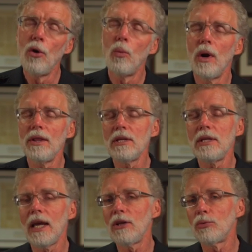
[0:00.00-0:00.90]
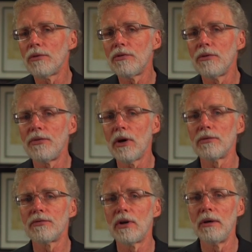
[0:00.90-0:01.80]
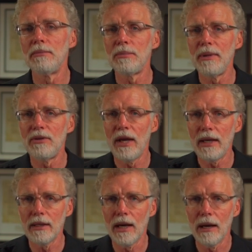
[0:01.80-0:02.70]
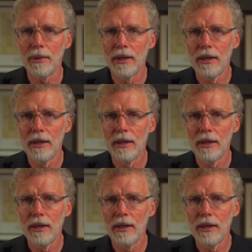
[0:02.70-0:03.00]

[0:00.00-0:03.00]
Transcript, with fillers: when the days were fulfilled for him to be taken up.